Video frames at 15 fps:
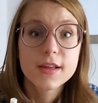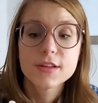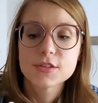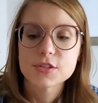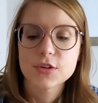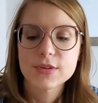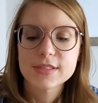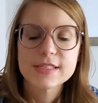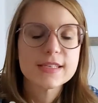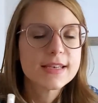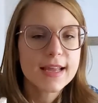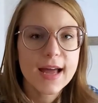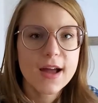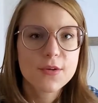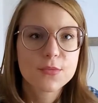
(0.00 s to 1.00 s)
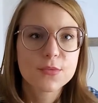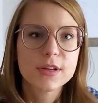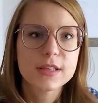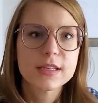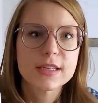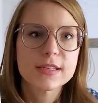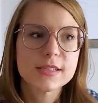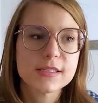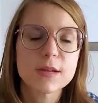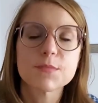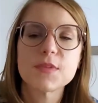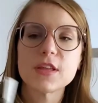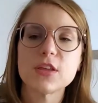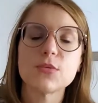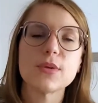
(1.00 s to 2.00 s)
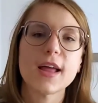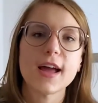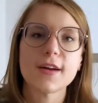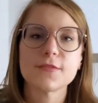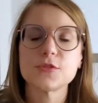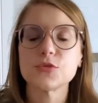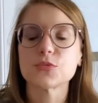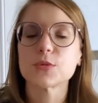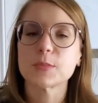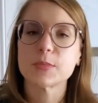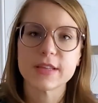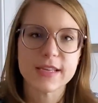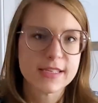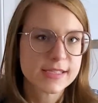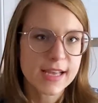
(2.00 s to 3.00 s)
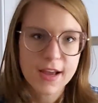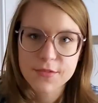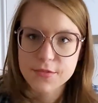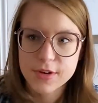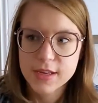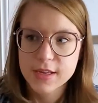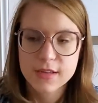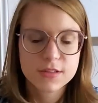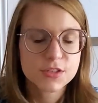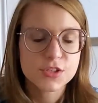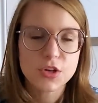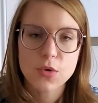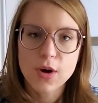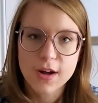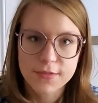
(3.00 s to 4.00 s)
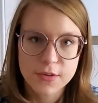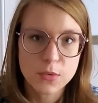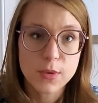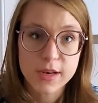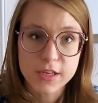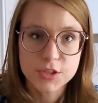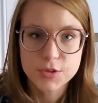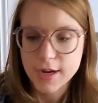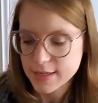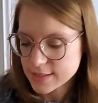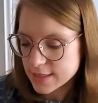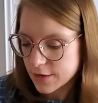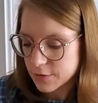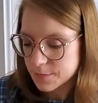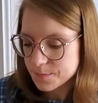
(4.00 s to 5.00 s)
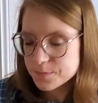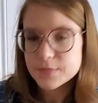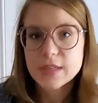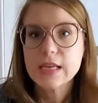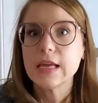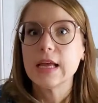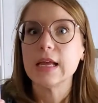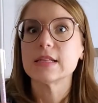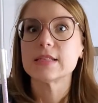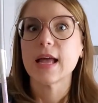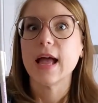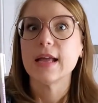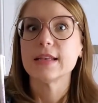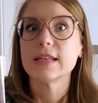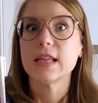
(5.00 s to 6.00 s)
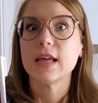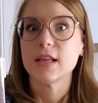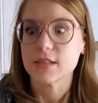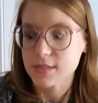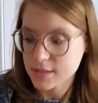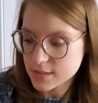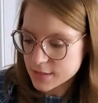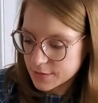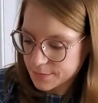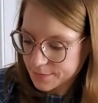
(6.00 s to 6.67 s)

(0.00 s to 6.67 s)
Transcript: So it's not really something you would have to replace every so often when it dries out. It's endless.